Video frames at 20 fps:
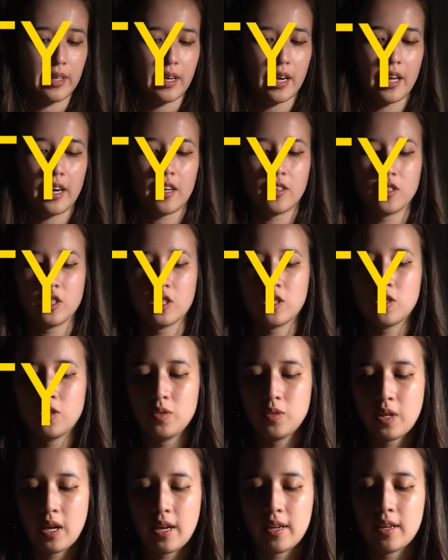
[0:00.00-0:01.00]
And I'll just
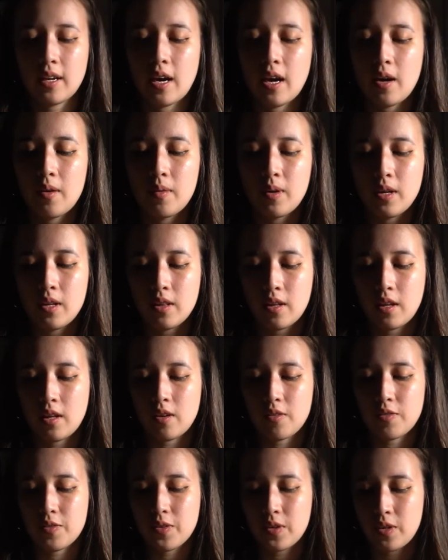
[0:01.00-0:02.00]
do that now, and
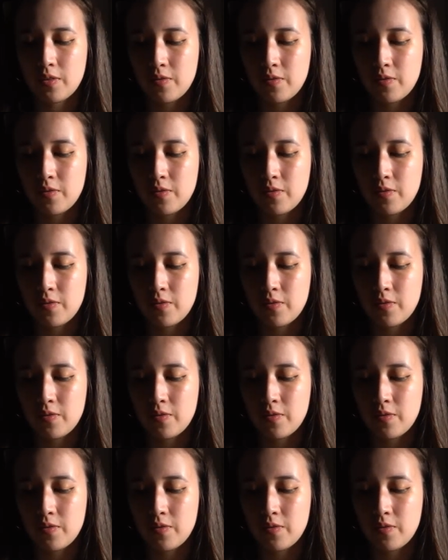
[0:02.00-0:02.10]
then for